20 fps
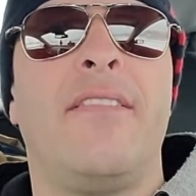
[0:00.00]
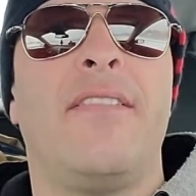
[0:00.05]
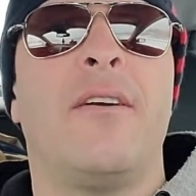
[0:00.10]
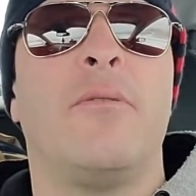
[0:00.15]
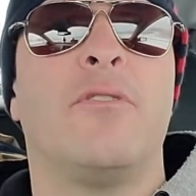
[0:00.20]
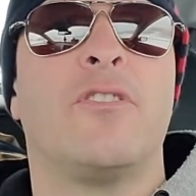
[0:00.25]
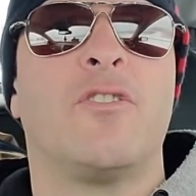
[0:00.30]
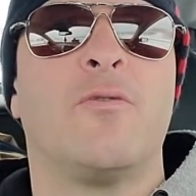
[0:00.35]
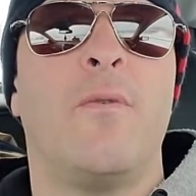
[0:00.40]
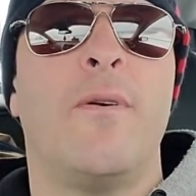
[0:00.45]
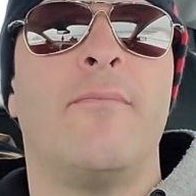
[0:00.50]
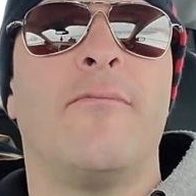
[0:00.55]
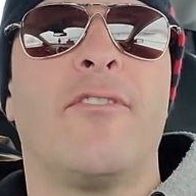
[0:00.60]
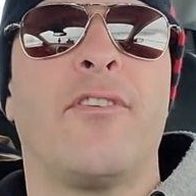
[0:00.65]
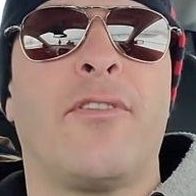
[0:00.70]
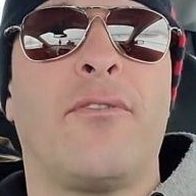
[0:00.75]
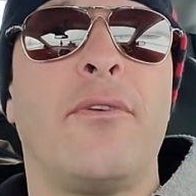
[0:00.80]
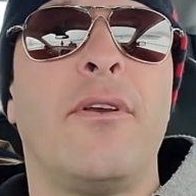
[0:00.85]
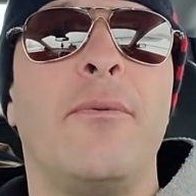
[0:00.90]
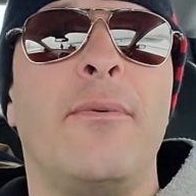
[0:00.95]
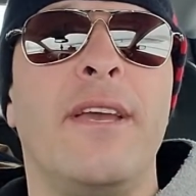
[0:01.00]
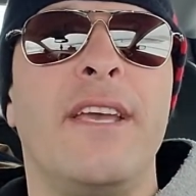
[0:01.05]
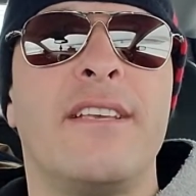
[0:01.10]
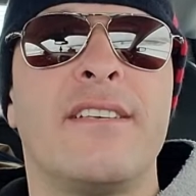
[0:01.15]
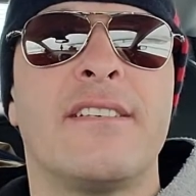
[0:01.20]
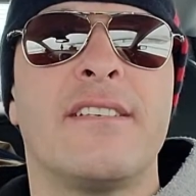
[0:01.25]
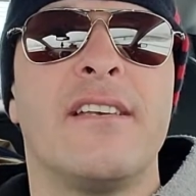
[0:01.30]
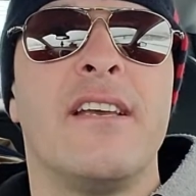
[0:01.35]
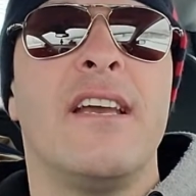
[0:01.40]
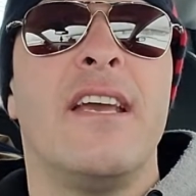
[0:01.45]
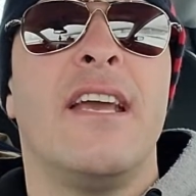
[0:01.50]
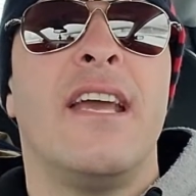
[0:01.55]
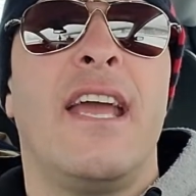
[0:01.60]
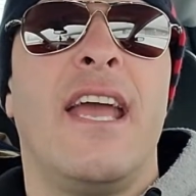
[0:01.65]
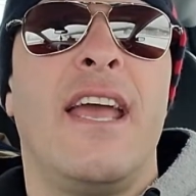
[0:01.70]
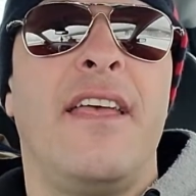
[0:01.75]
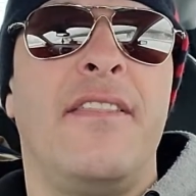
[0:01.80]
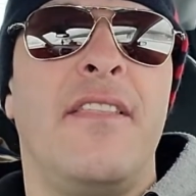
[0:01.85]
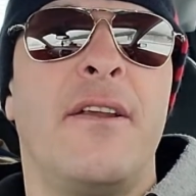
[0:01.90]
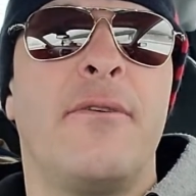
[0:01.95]
They will swim for 3 weeks
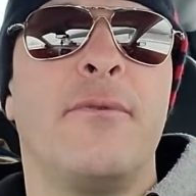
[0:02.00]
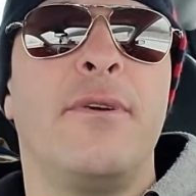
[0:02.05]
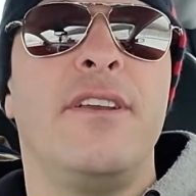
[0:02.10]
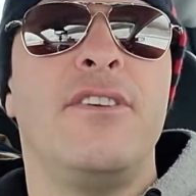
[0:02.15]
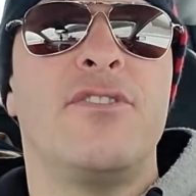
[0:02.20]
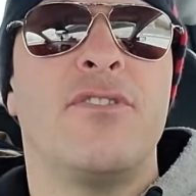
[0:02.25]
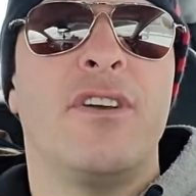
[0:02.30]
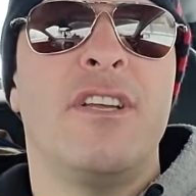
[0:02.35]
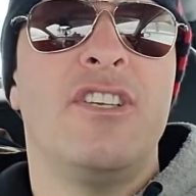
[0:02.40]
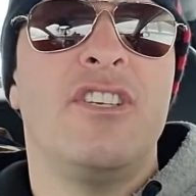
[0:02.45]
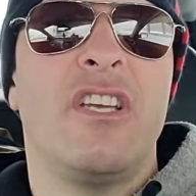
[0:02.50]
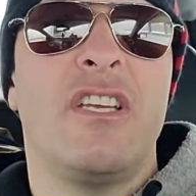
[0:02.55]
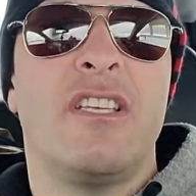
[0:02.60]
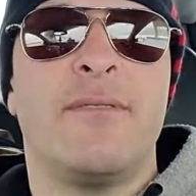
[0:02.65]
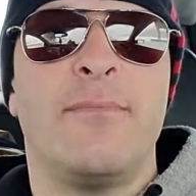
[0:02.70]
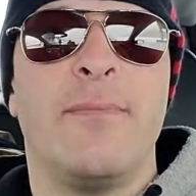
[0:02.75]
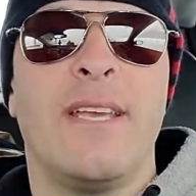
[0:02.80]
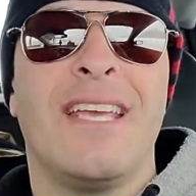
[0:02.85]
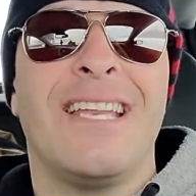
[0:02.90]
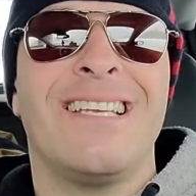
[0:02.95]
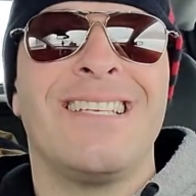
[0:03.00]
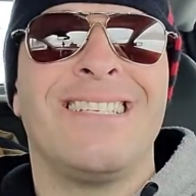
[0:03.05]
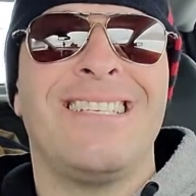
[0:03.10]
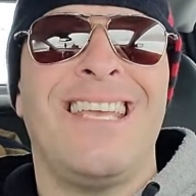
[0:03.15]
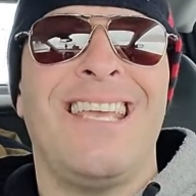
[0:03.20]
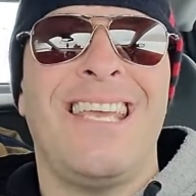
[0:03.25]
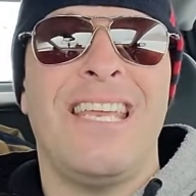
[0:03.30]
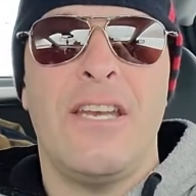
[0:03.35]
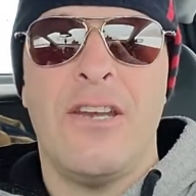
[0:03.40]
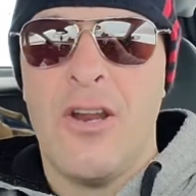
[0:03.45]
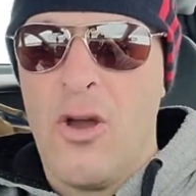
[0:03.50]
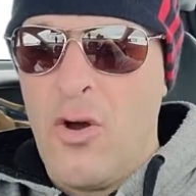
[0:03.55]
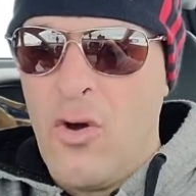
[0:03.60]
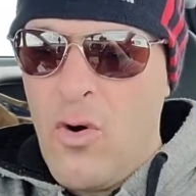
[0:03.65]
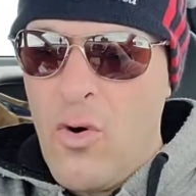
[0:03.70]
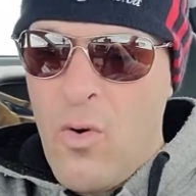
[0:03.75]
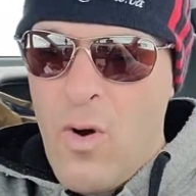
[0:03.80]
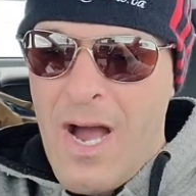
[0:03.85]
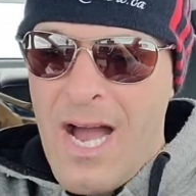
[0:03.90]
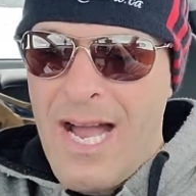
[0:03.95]
and then rejoin Jason McGinnis in
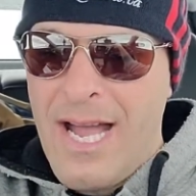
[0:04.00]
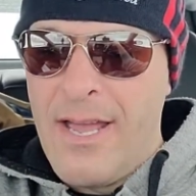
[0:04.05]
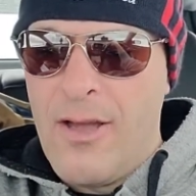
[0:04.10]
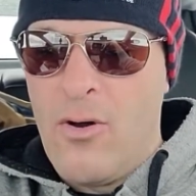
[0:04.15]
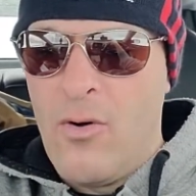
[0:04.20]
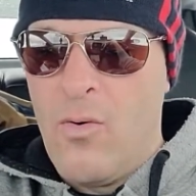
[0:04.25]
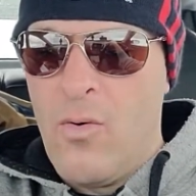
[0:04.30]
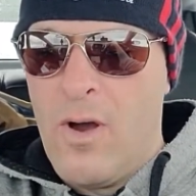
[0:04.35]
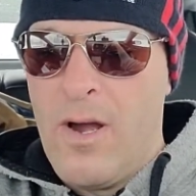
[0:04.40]
Ohio.